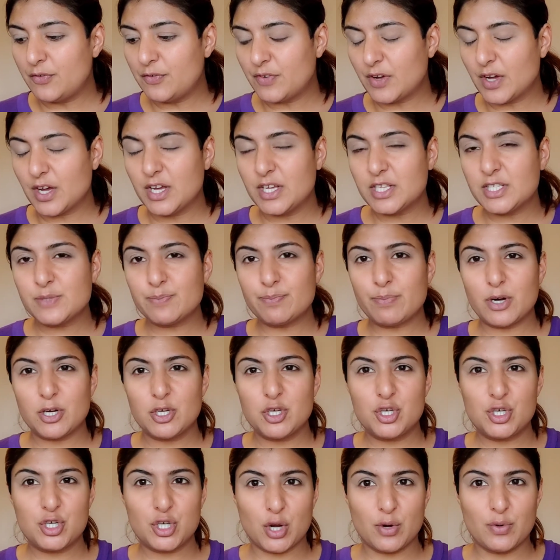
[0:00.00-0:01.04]
first by
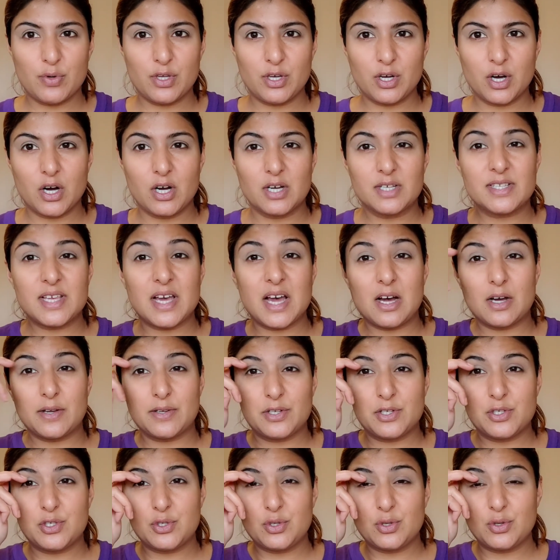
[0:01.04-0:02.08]
showing you guys how
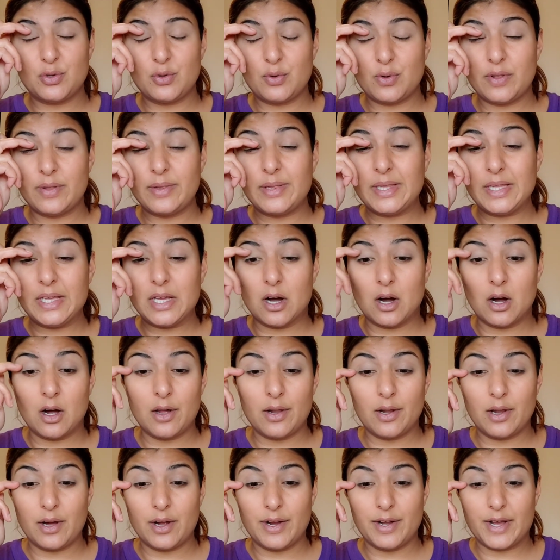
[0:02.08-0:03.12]
to do the
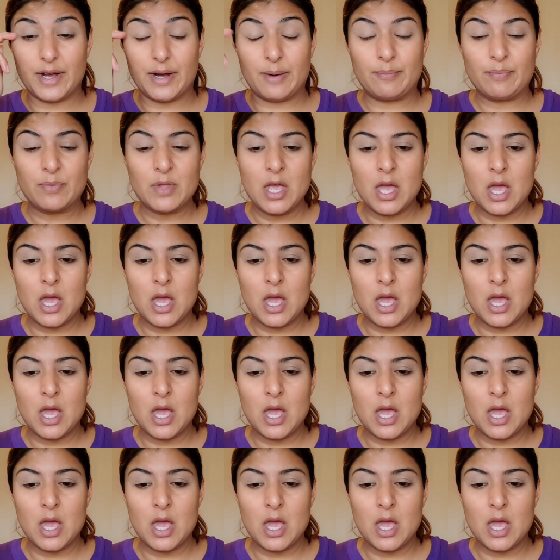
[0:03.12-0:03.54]
eyeliner.